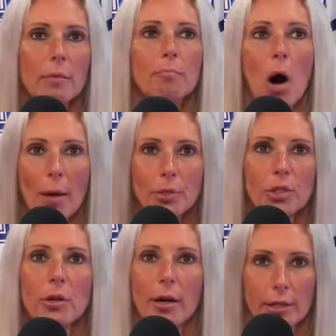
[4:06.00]
Bob
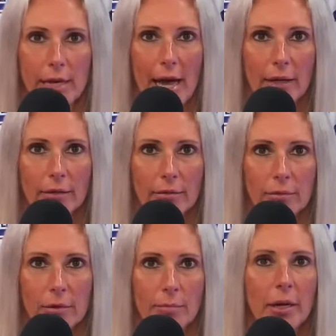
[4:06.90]
stood on his head
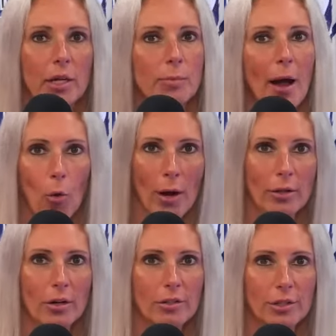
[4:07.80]
because my
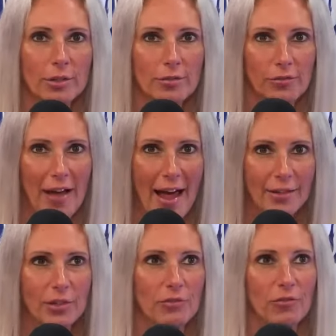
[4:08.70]
Oilers
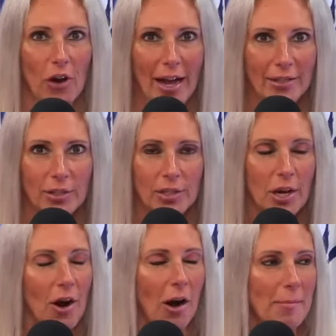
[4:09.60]
friends
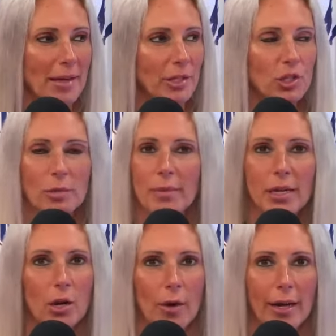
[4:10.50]
are messaging me
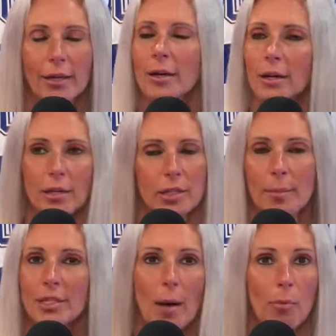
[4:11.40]
going,
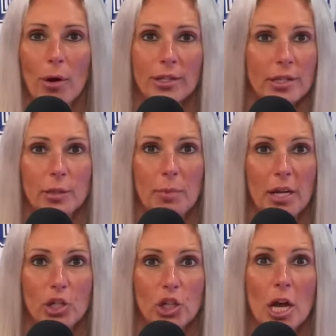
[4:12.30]
somebody's got poison this
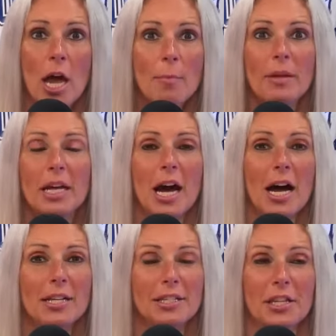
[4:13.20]
bitch
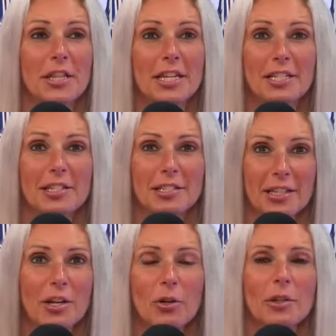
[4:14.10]
because this is
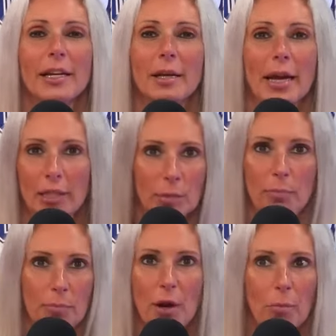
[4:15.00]
literally, it's
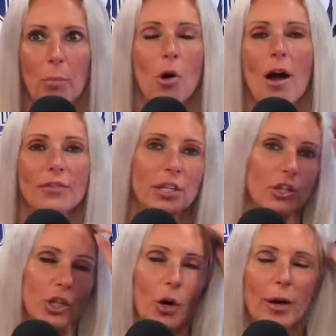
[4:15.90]
the Bobrovsky
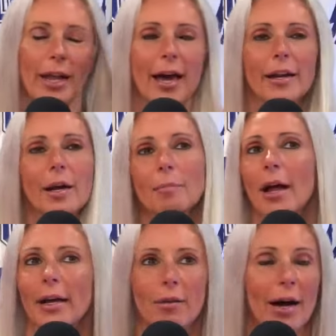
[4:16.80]
show again. And I'm
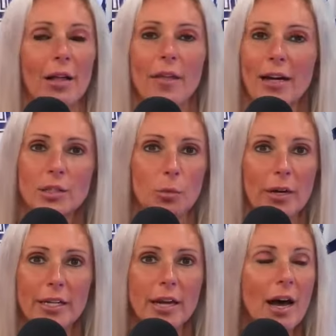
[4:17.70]
like, well, that's
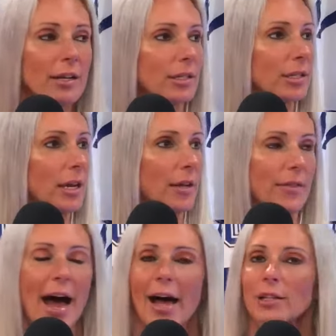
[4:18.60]
what he does.
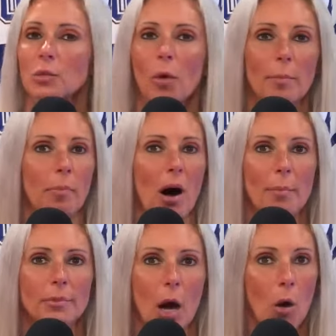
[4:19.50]
That's what
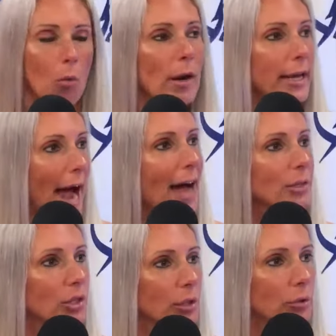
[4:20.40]
Bob does. When he
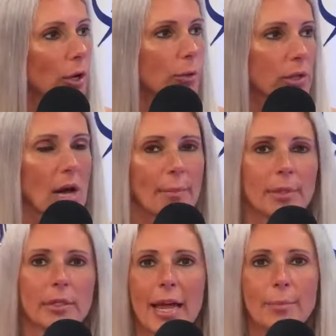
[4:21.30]
has to. There was times
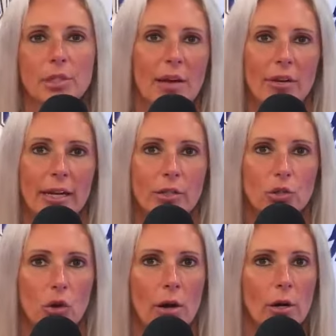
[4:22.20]
in Game 7 against
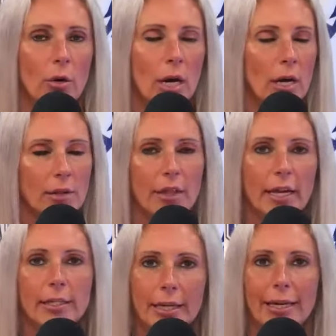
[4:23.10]
Toronto that
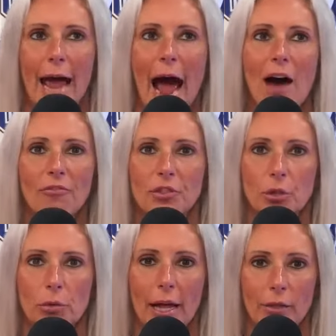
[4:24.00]
he didn't have
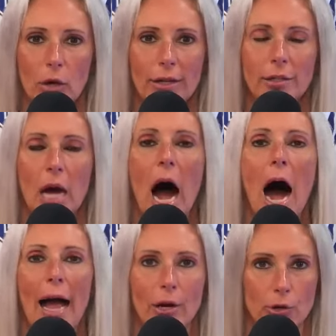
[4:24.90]
to, like the
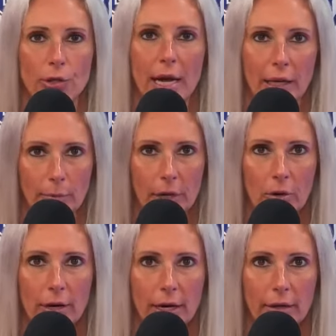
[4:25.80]
entire second
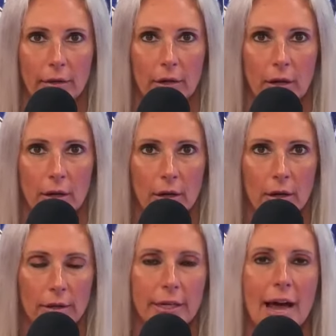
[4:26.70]
period.
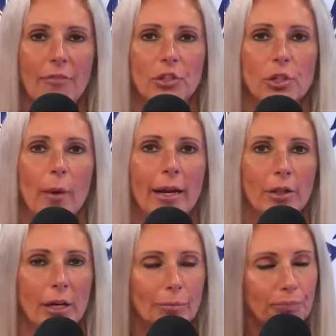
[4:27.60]
Didn't have to do
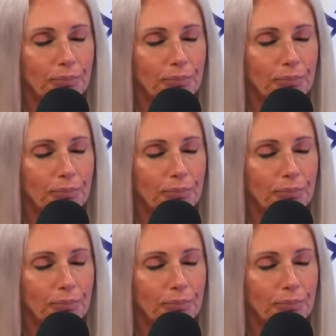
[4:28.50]
anything.